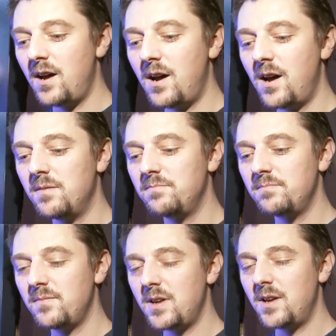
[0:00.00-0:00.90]
Uh,
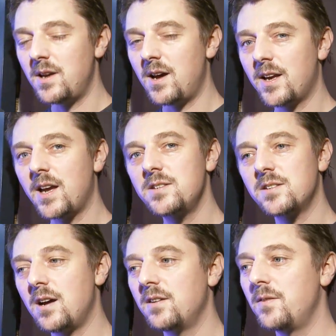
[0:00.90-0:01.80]
I guess
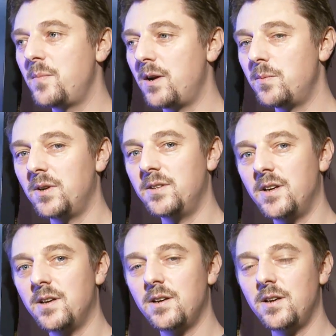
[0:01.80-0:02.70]
it's kind of comparable in
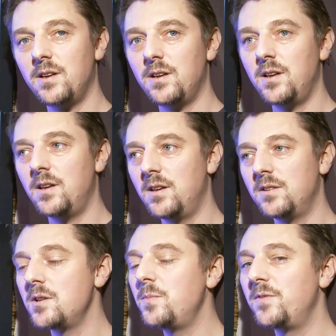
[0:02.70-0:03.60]
the in
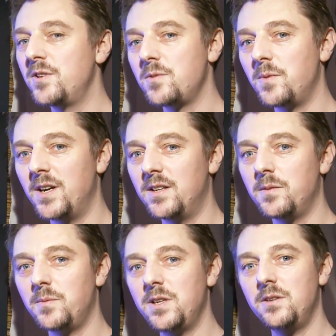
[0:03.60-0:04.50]
a superficial way in
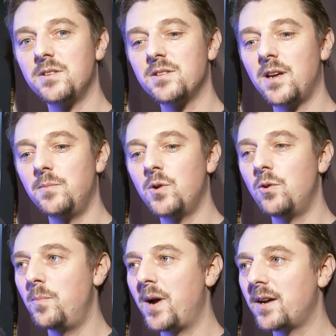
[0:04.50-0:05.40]
that we use the same
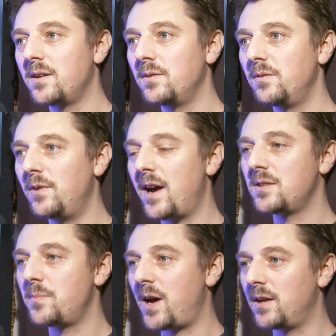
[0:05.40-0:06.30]
callback
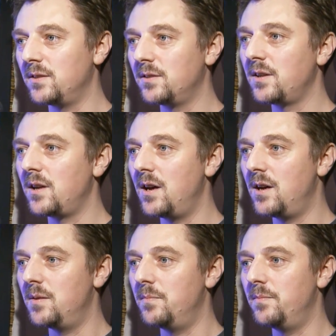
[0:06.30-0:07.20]
reactor pattern
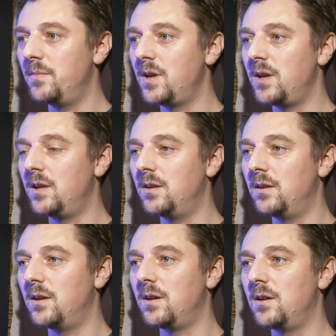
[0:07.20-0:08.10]
um,
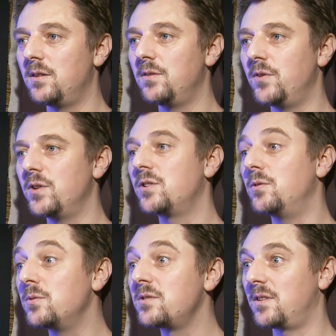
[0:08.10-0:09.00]
in uh, the
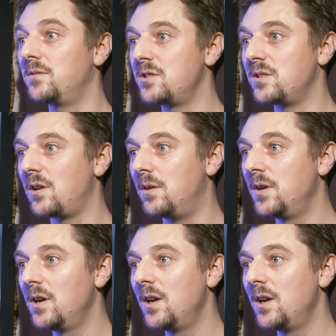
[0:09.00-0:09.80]
verticles, which is our